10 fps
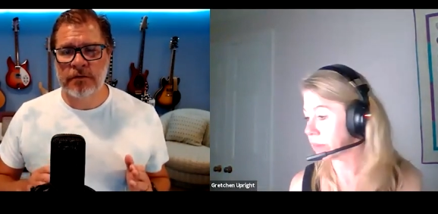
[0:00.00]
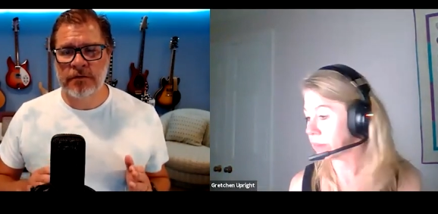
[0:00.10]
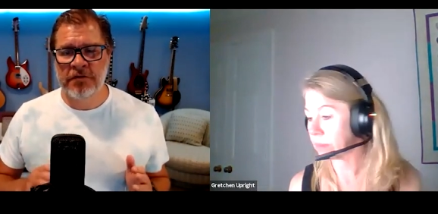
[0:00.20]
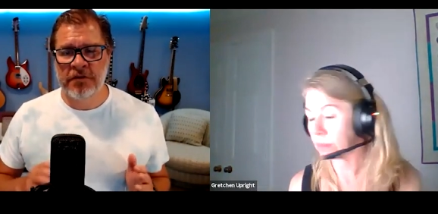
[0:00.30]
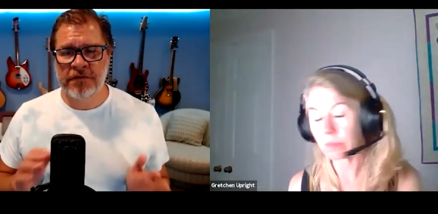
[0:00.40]

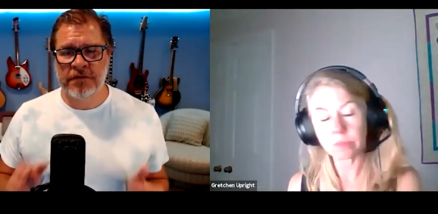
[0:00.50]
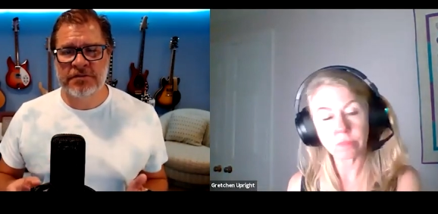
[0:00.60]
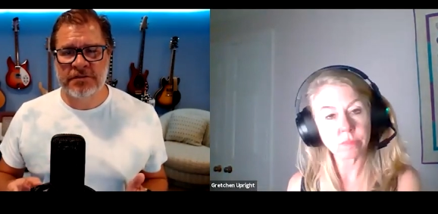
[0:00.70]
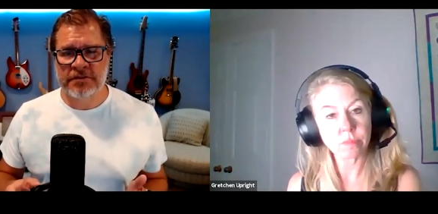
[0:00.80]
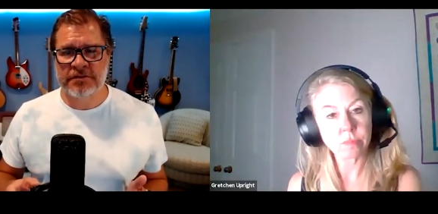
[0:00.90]

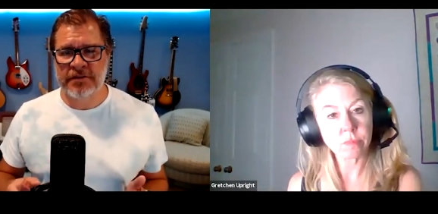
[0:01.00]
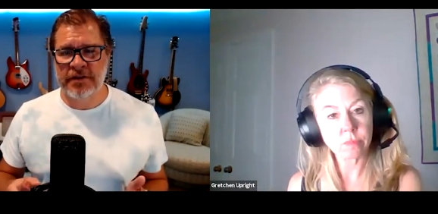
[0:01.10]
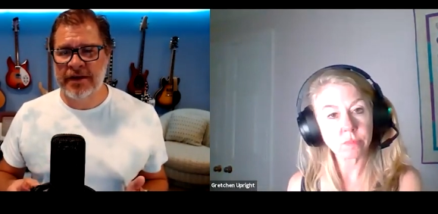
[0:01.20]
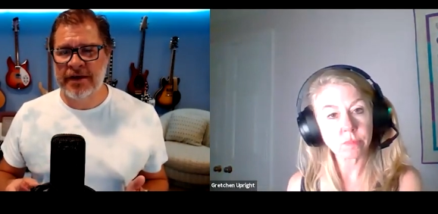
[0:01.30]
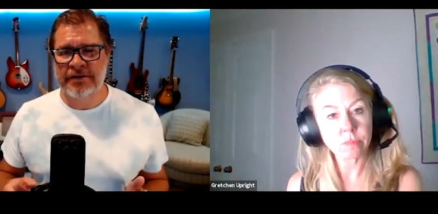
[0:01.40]
Speaker 1: differences, and I
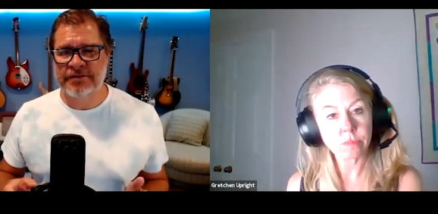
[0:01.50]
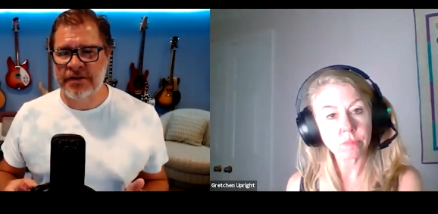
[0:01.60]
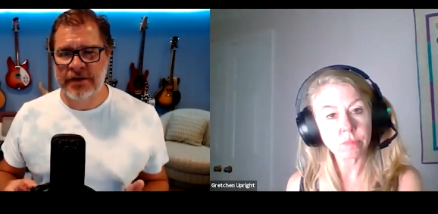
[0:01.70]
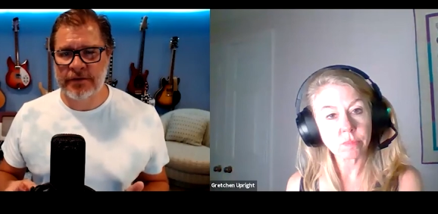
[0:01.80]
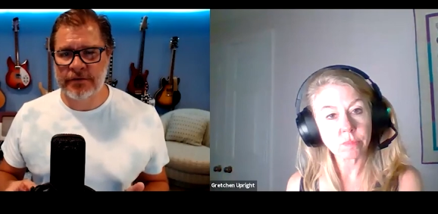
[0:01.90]
got to say
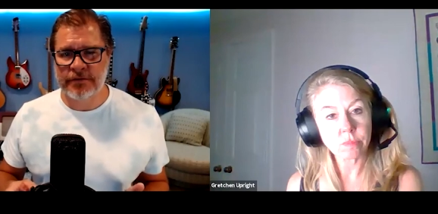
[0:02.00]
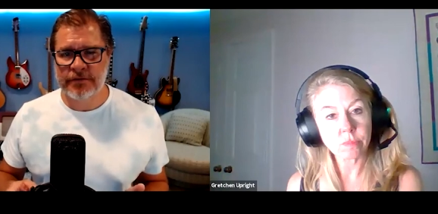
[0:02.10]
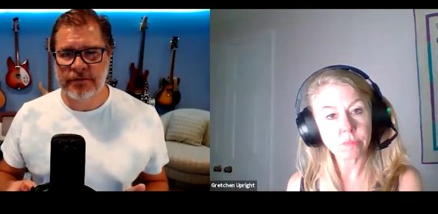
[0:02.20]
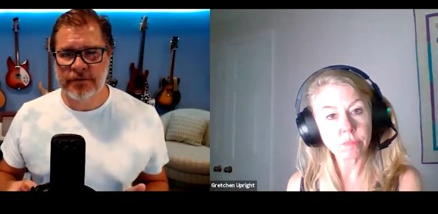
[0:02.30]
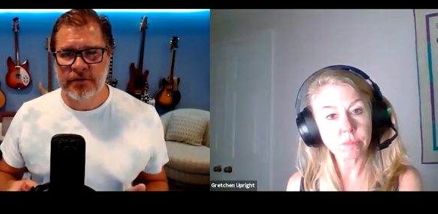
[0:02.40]
it,
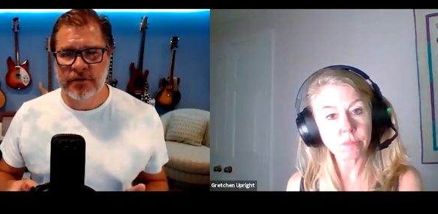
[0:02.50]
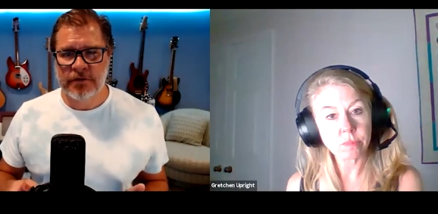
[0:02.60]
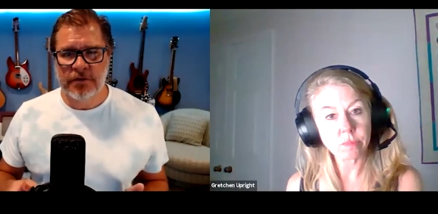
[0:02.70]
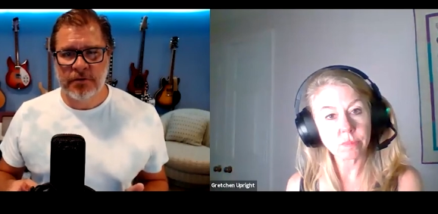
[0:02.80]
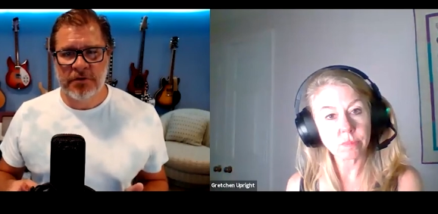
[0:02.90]

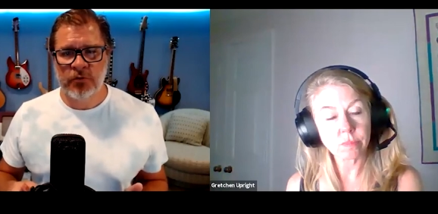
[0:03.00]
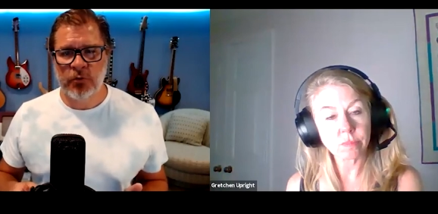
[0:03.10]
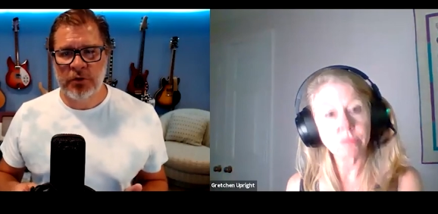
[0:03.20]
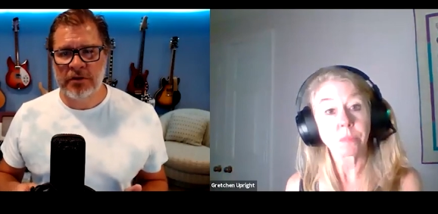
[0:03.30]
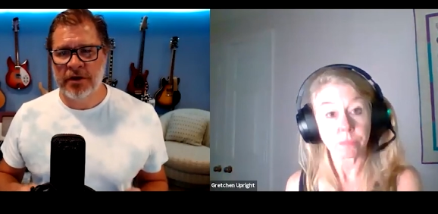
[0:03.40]

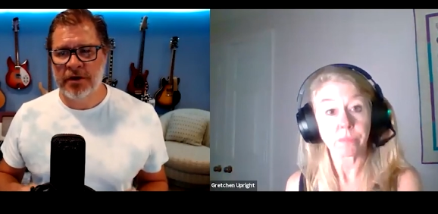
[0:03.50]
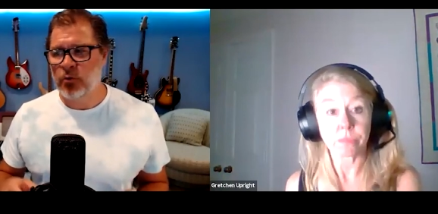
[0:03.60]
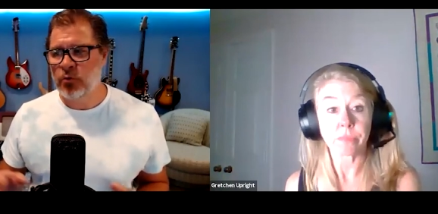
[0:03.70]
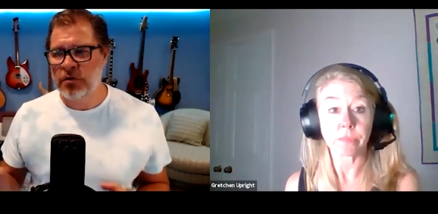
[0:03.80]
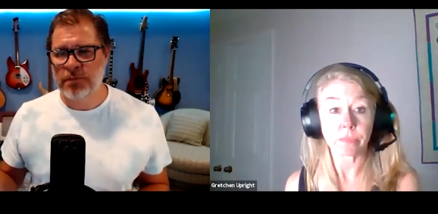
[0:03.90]
between like a
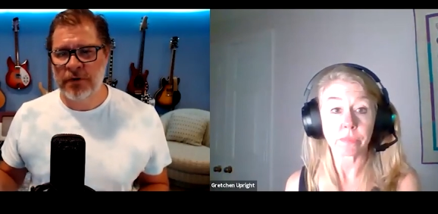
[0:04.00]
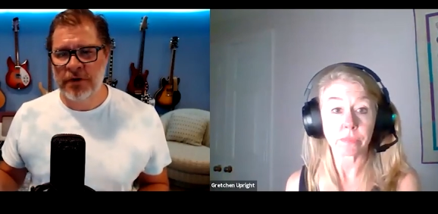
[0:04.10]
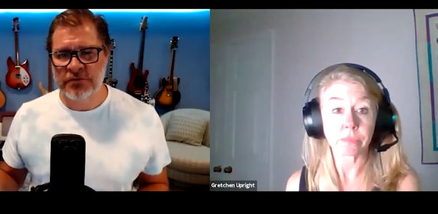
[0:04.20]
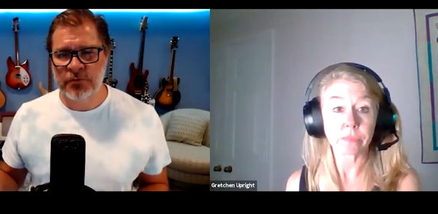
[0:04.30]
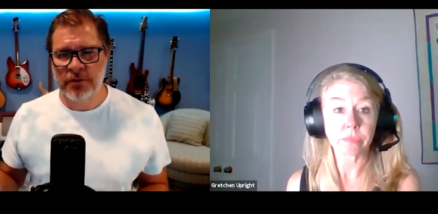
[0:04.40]

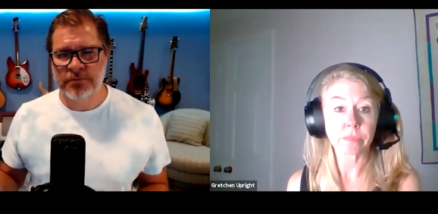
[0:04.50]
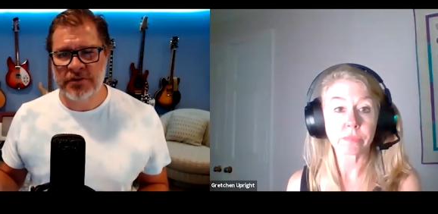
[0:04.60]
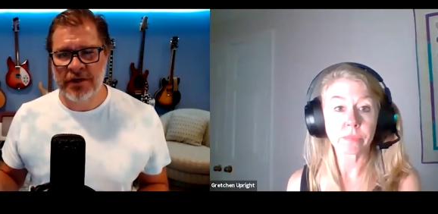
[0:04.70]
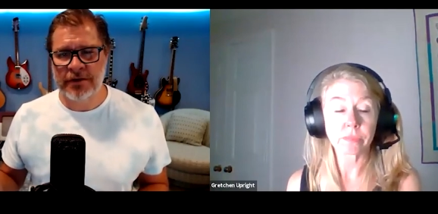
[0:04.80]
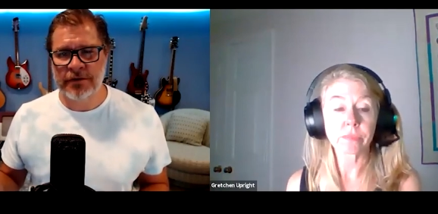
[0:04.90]
WordPress
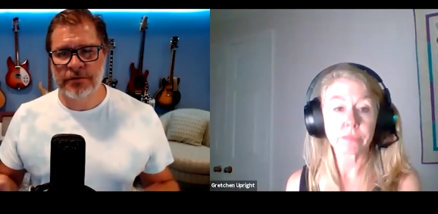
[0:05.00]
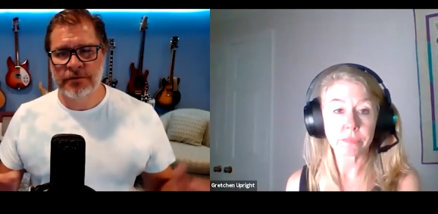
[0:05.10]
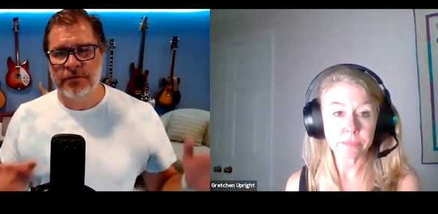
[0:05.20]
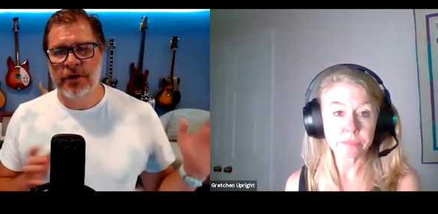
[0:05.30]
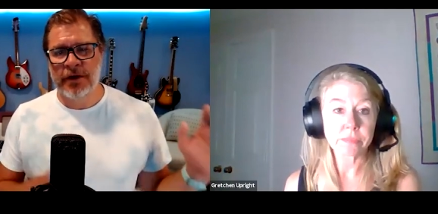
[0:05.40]
website
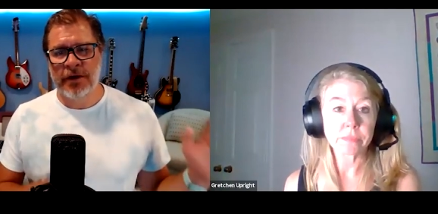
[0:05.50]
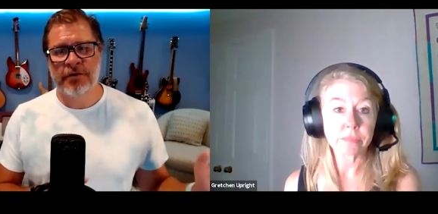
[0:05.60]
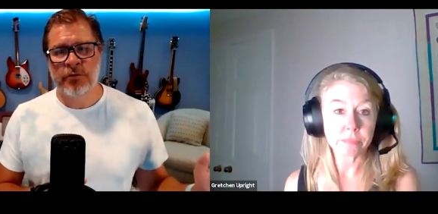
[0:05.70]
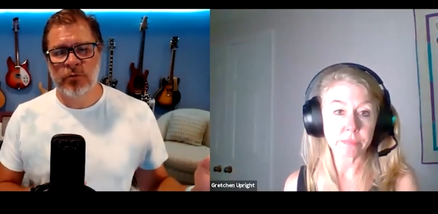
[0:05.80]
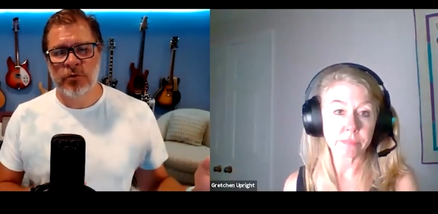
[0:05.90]
and
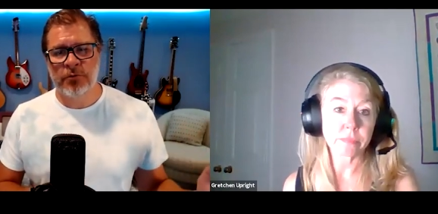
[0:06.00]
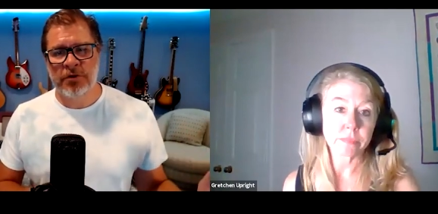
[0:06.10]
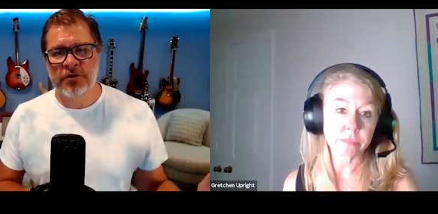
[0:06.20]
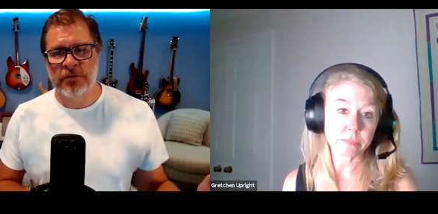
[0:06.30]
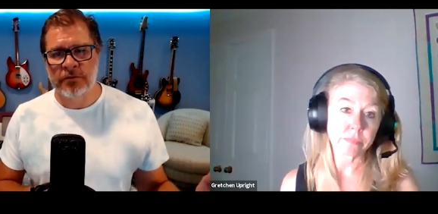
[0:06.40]
what we
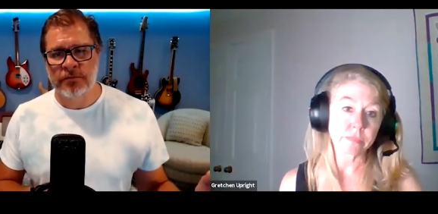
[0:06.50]
do.